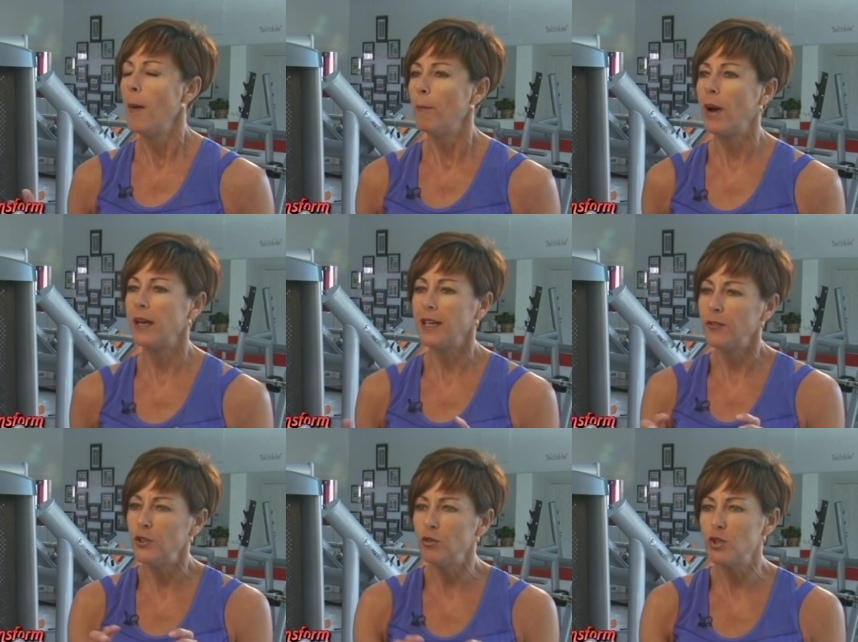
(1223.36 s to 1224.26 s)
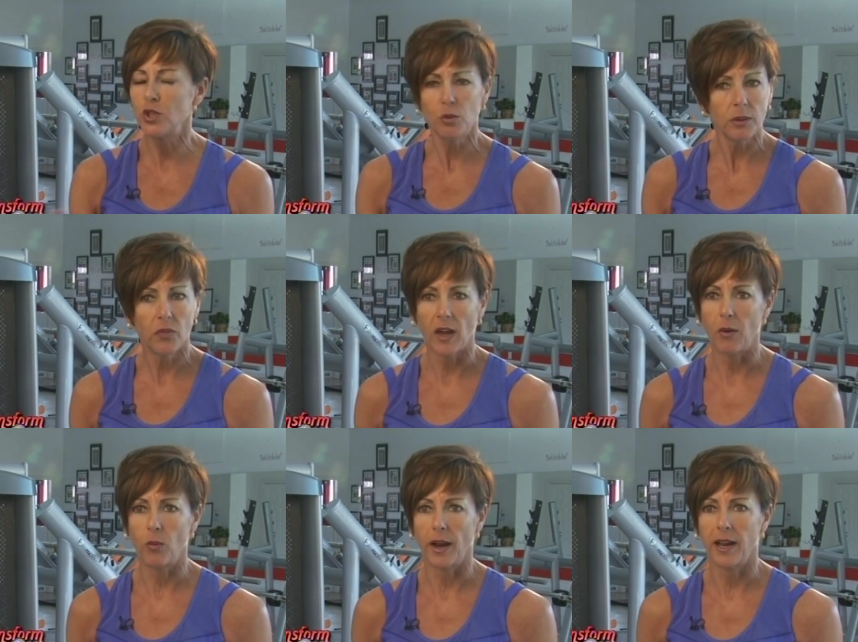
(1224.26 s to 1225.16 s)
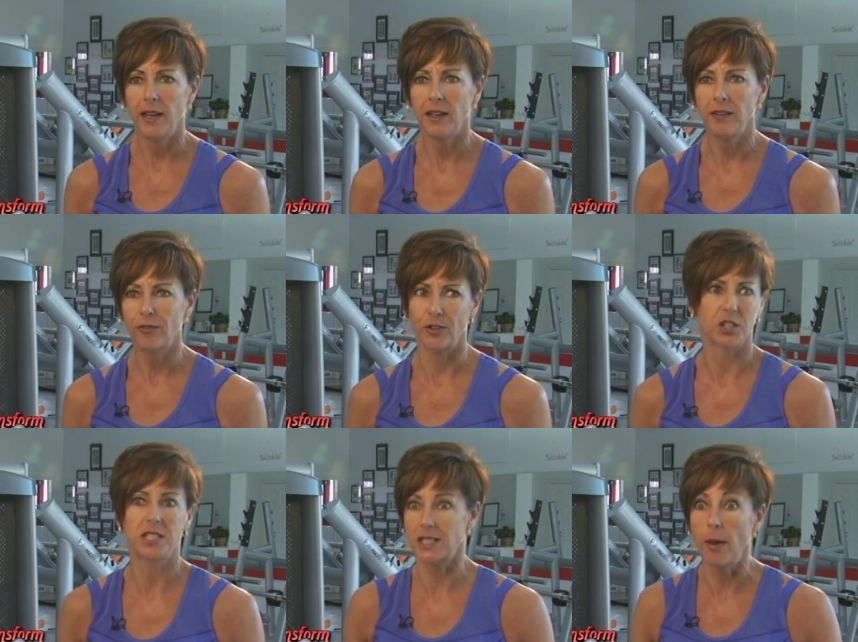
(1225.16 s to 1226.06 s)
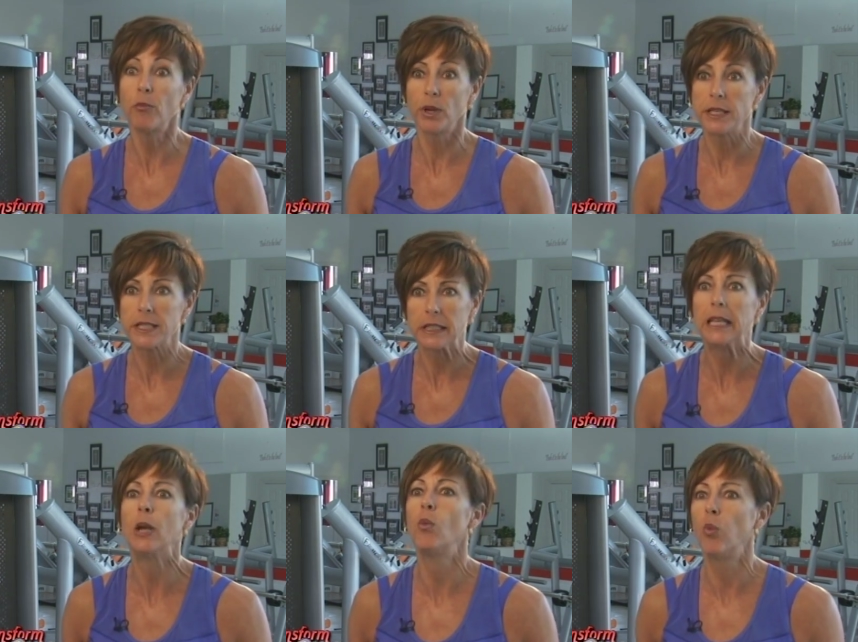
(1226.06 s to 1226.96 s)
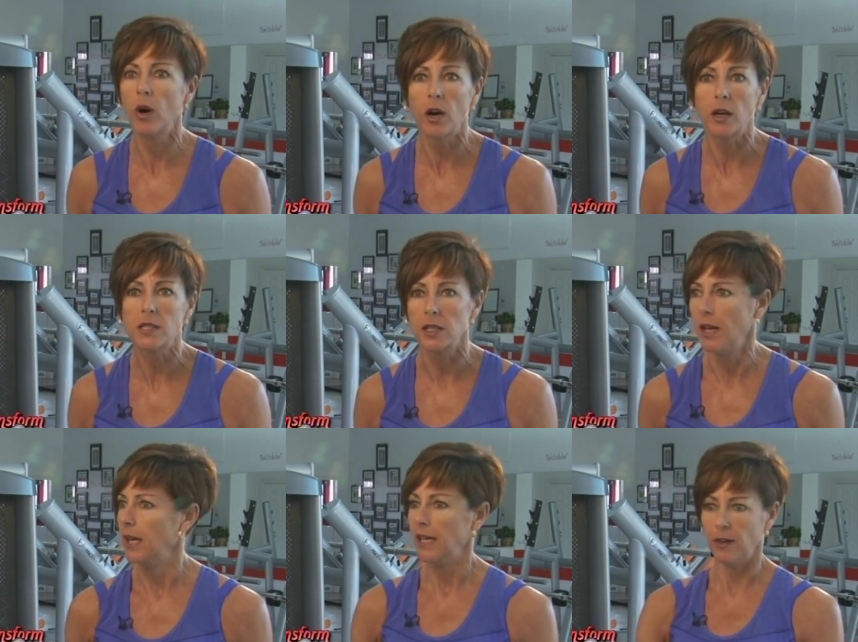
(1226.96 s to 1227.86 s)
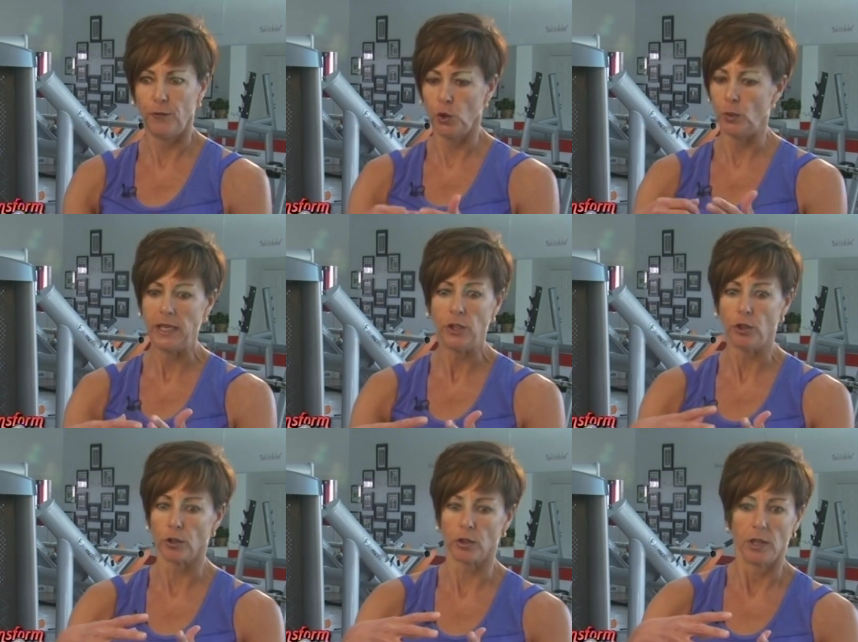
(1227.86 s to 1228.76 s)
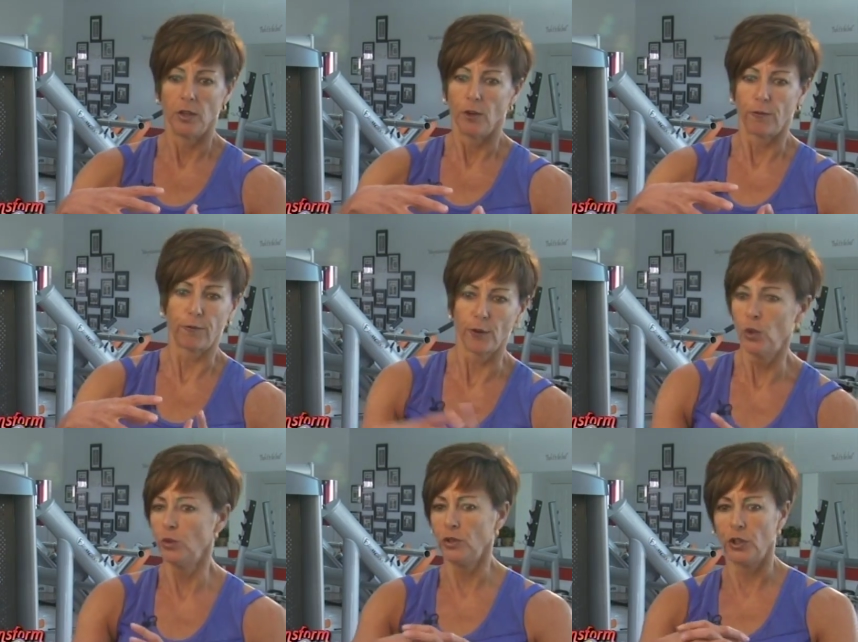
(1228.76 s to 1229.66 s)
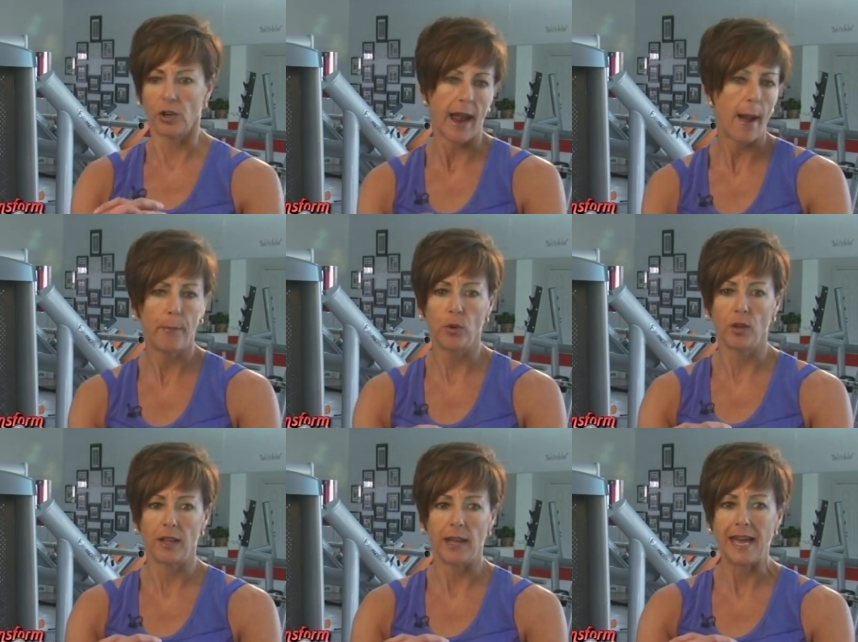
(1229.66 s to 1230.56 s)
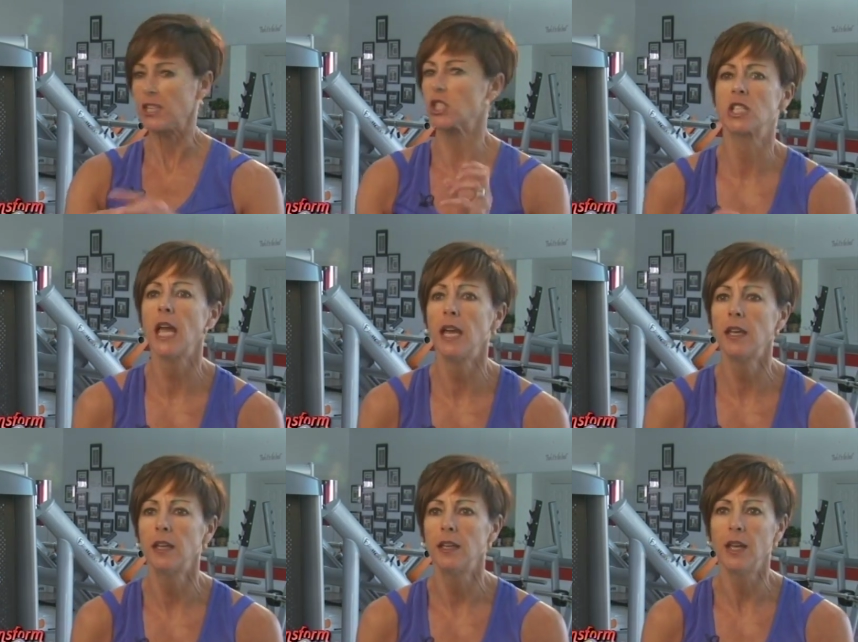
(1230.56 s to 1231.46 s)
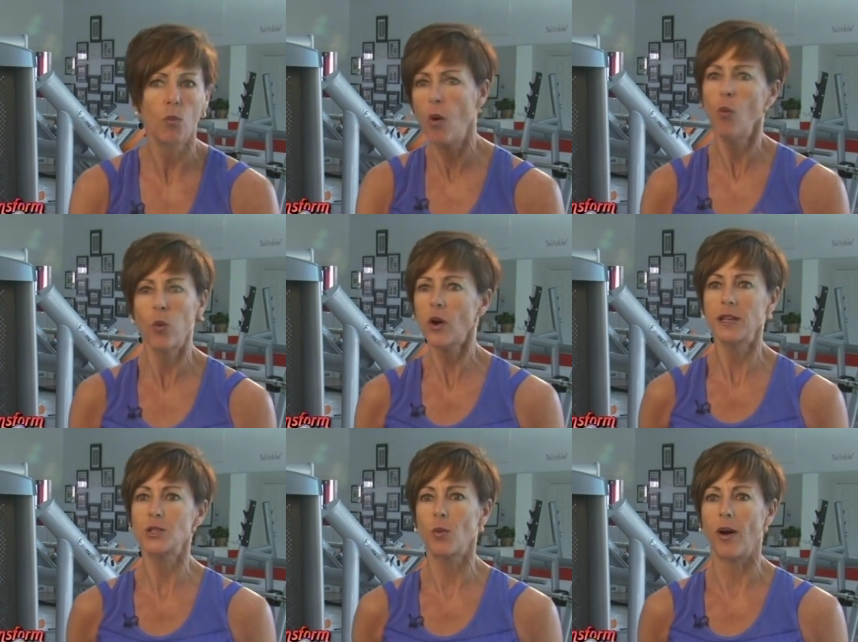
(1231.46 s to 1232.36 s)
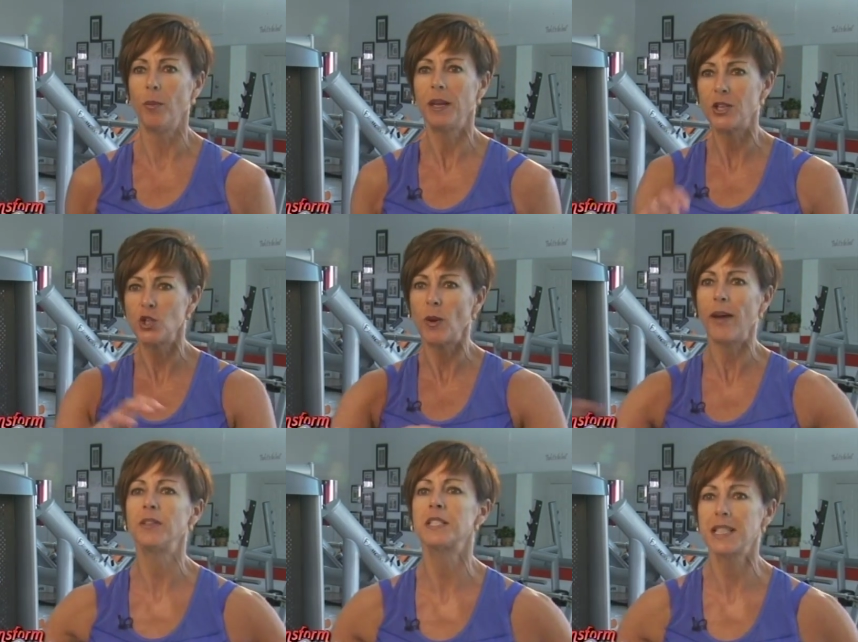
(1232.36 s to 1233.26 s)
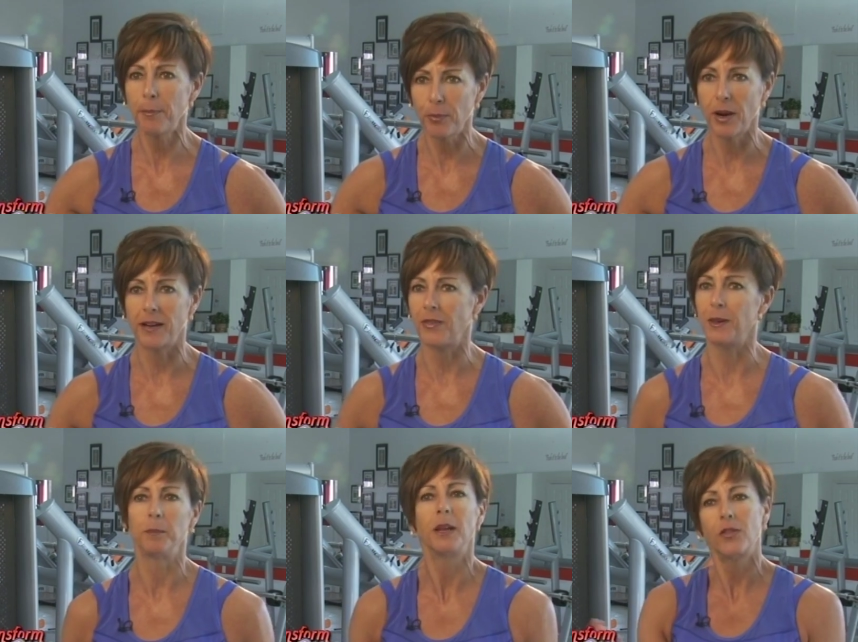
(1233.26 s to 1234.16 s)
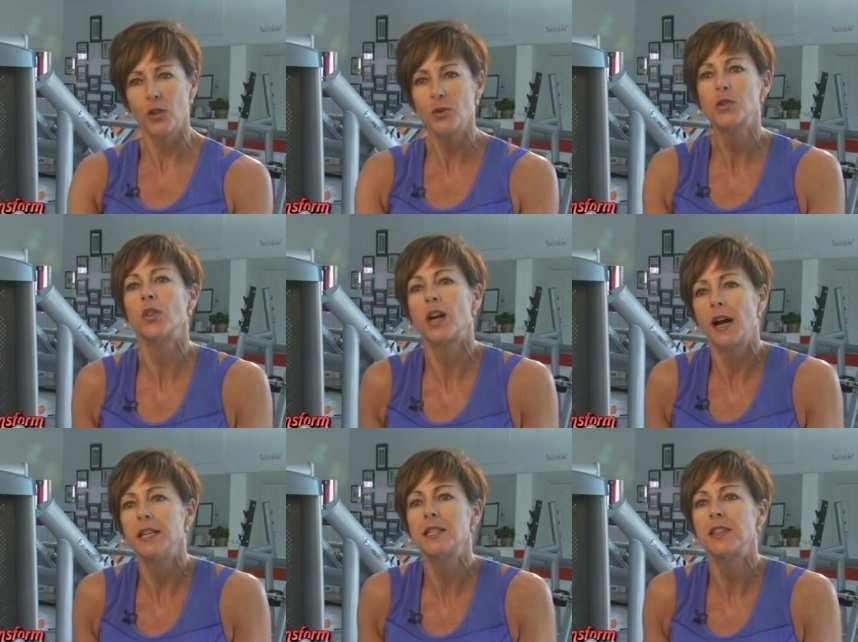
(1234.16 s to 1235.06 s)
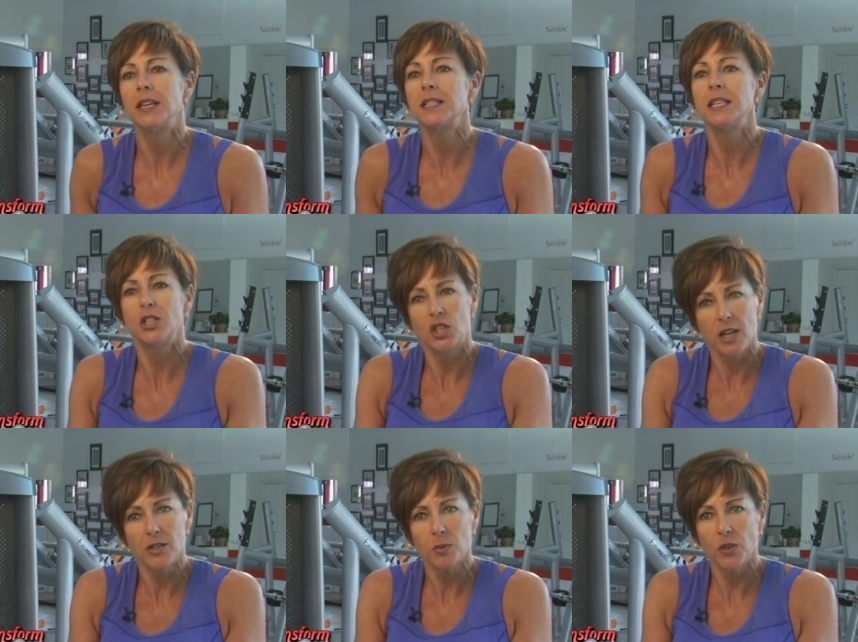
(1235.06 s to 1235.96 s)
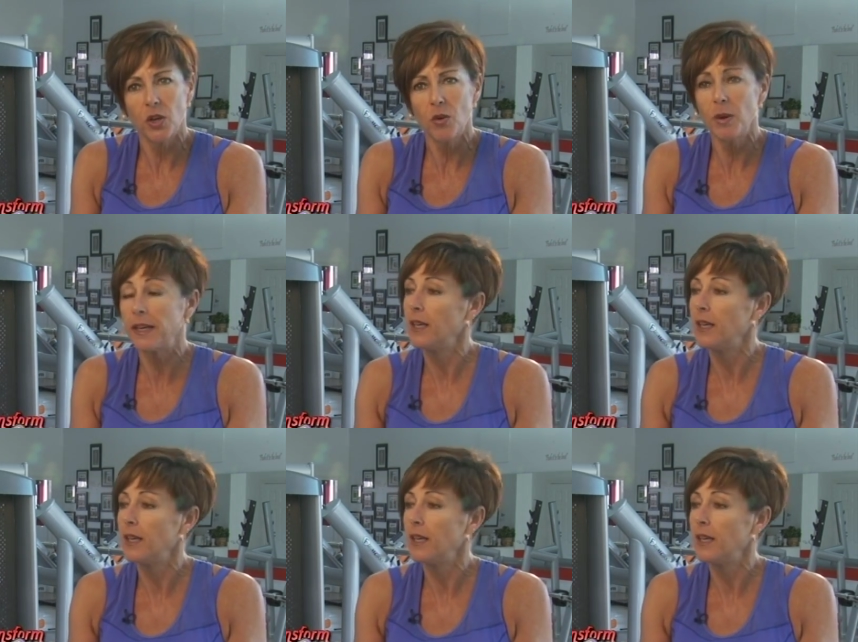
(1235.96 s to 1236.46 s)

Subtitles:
But if you do it that way for some reason it works. If you eat your fruit, your apple, and a steak, it won't work as well because you haven't separated them. Like, those are the kinds of things he shares with you,